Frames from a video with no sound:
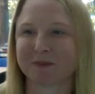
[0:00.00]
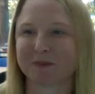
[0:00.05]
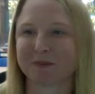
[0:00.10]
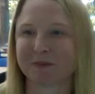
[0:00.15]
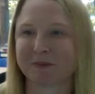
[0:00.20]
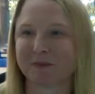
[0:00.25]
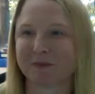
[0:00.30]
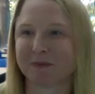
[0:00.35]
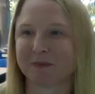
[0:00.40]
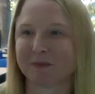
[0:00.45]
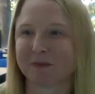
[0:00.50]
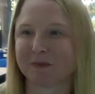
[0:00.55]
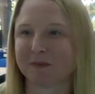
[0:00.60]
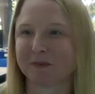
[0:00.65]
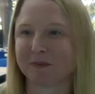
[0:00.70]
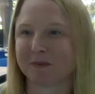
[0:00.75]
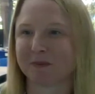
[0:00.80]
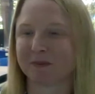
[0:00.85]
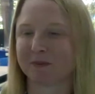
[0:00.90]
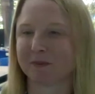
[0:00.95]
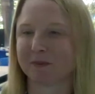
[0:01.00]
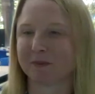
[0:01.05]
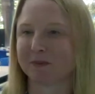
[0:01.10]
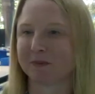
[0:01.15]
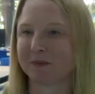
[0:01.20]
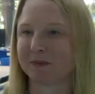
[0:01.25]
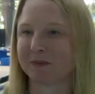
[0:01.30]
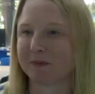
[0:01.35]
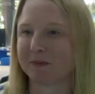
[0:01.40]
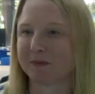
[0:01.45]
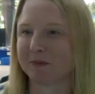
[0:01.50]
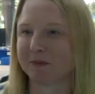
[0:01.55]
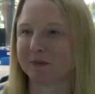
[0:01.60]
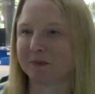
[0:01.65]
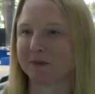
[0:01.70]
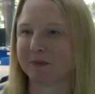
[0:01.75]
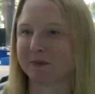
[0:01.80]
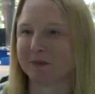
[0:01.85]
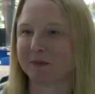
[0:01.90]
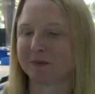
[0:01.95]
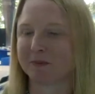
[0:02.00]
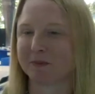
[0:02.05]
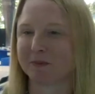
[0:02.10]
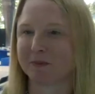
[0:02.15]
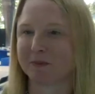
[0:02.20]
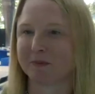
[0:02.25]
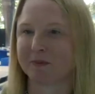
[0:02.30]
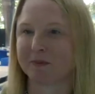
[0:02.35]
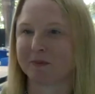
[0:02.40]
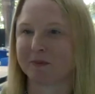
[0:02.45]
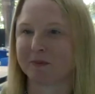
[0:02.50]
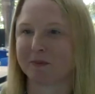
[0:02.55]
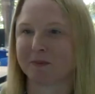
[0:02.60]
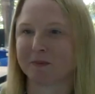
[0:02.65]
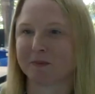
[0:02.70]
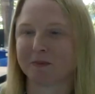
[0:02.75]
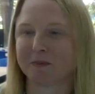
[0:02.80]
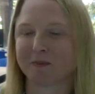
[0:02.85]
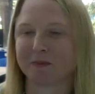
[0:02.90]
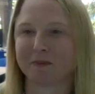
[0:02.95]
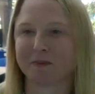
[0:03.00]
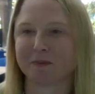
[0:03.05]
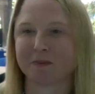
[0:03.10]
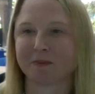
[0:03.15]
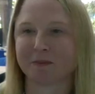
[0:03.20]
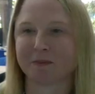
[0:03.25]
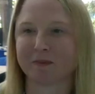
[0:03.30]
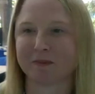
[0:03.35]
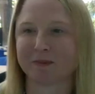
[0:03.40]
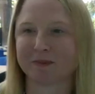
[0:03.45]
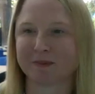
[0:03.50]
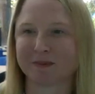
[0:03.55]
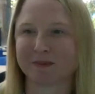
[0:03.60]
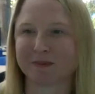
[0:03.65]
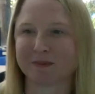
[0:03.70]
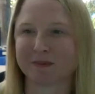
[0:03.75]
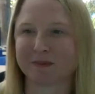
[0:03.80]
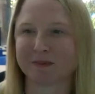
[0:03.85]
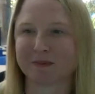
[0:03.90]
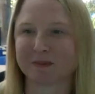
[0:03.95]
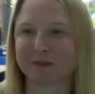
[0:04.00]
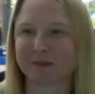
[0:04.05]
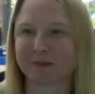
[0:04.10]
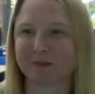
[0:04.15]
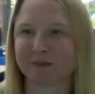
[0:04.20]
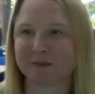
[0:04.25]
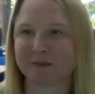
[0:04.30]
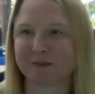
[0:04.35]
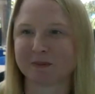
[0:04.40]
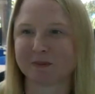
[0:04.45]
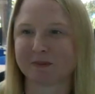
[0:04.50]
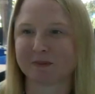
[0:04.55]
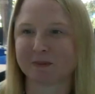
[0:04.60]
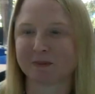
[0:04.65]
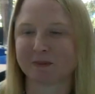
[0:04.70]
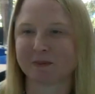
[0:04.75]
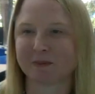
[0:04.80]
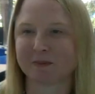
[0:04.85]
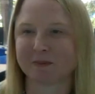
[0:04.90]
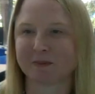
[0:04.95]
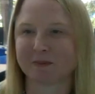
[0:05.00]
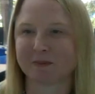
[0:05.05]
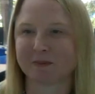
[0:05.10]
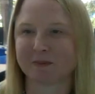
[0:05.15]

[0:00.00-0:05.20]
The person shown says nothing.